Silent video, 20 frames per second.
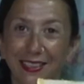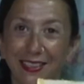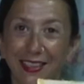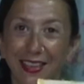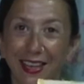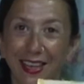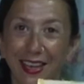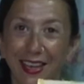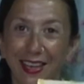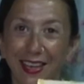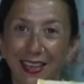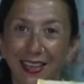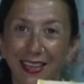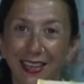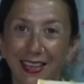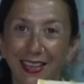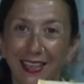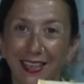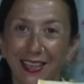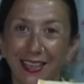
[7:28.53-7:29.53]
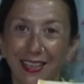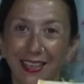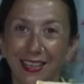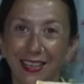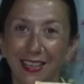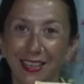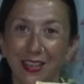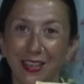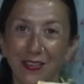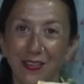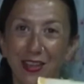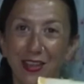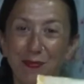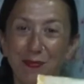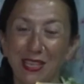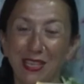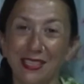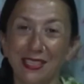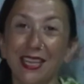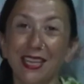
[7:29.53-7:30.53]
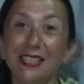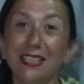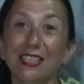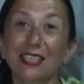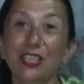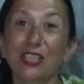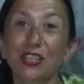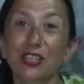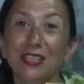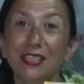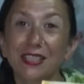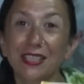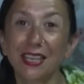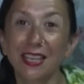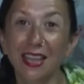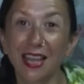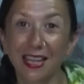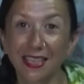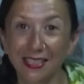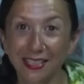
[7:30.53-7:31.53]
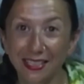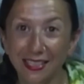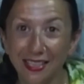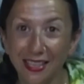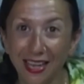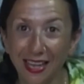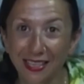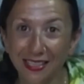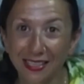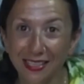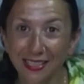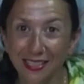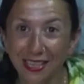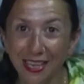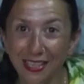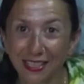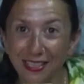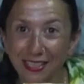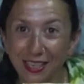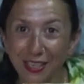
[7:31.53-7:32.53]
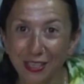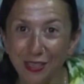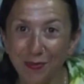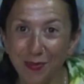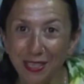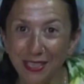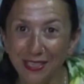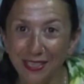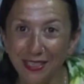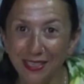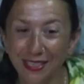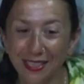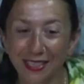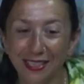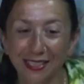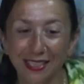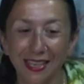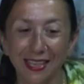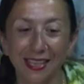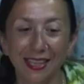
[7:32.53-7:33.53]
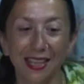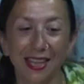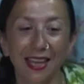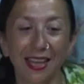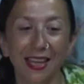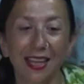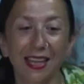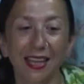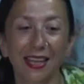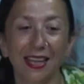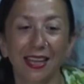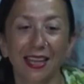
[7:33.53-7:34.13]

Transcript: Okay, that makes sense. So you can see that's 10 centimeters is in there.